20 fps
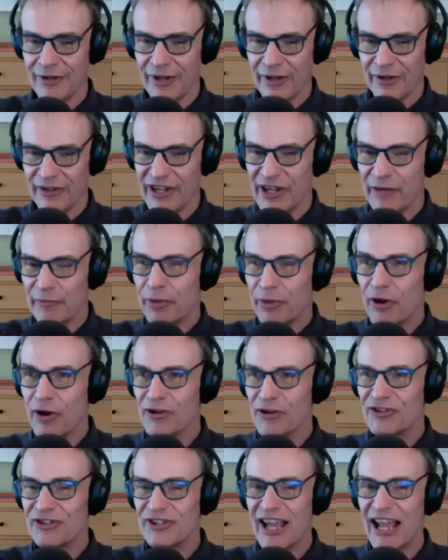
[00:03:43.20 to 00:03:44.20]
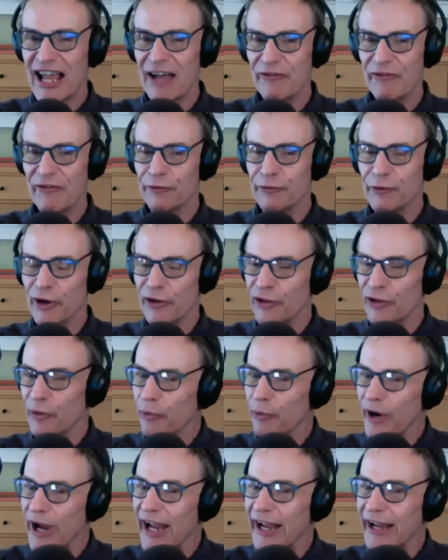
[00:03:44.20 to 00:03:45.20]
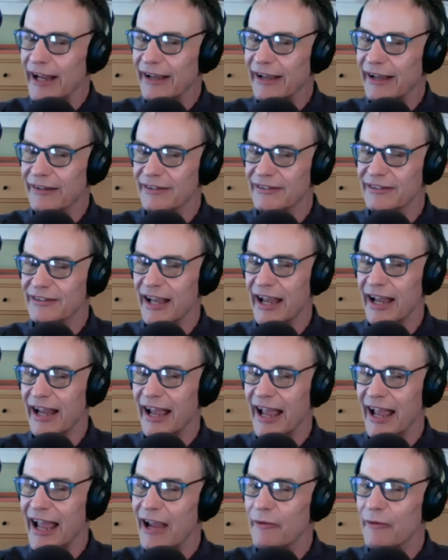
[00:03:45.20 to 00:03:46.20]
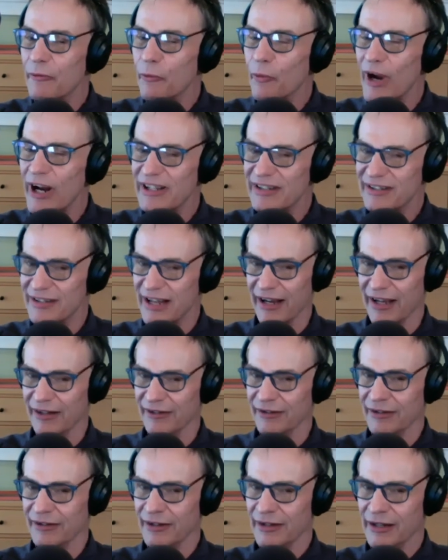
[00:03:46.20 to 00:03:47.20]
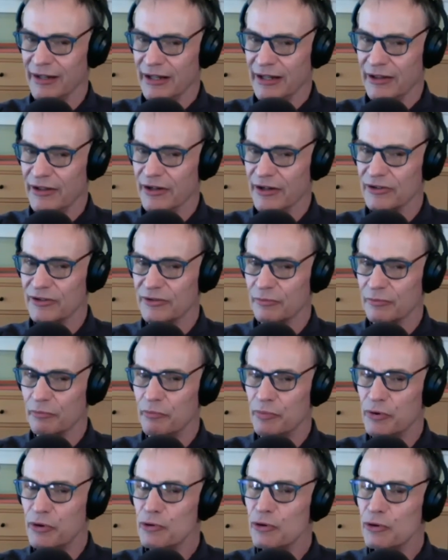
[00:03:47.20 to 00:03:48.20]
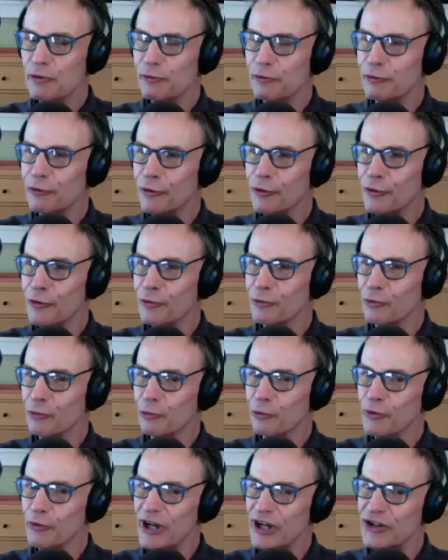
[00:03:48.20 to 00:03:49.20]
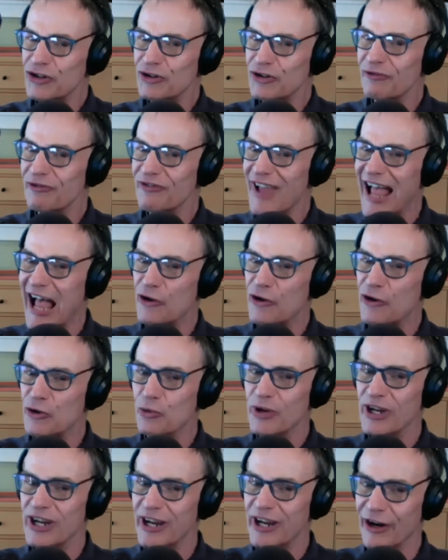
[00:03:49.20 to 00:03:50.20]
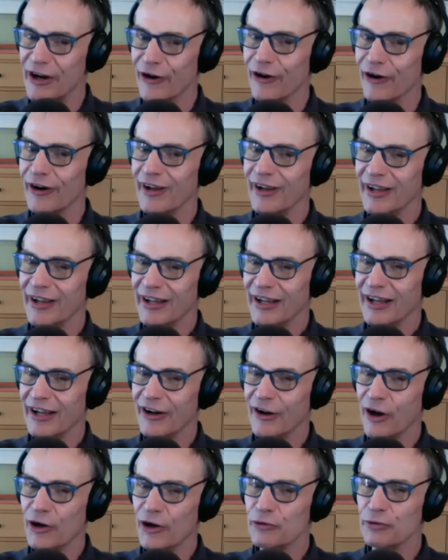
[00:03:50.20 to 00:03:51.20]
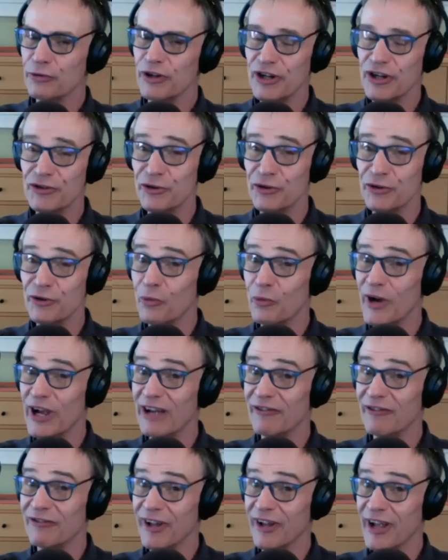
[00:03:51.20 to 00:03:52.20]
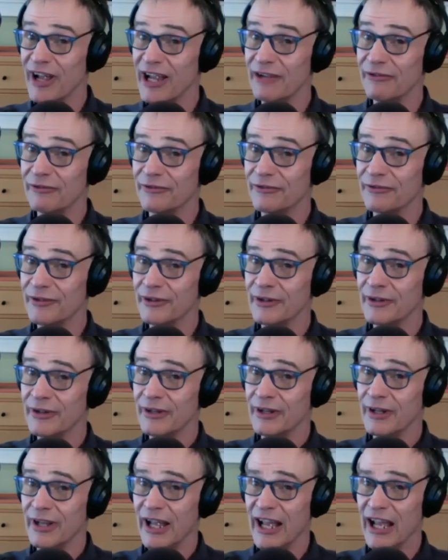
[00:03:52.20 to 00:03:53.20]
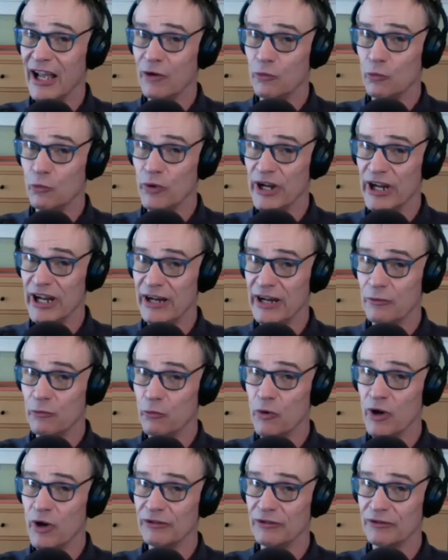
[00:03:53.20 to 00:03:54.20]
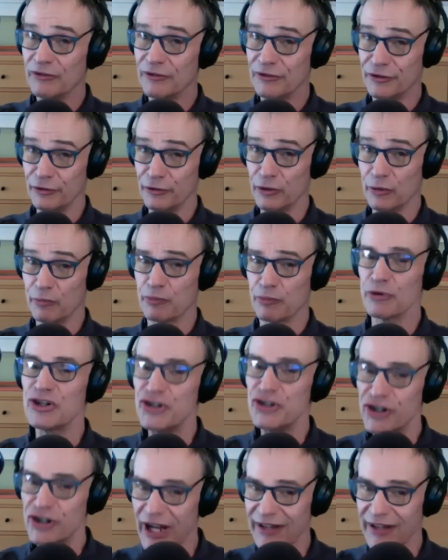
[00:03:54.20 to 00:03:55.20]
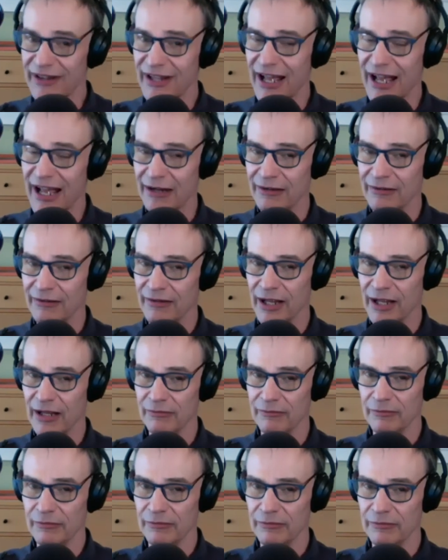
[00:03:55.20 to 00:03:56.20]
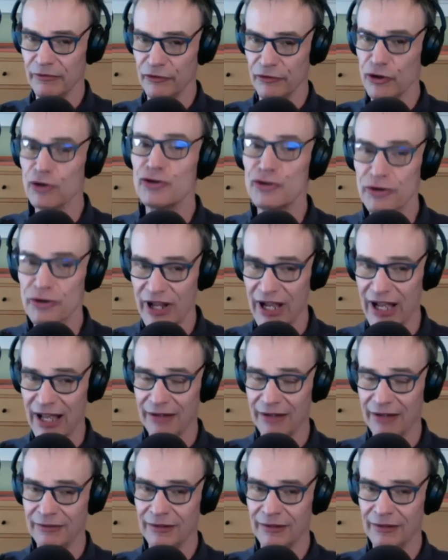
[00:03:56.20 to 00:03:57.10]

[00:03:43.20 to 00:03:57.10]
The impulse to have the foot in the brake and say, hey, wait a second, there's beautiful, rich value here in our traditional way of life. And we want to appreciate that and nurture that.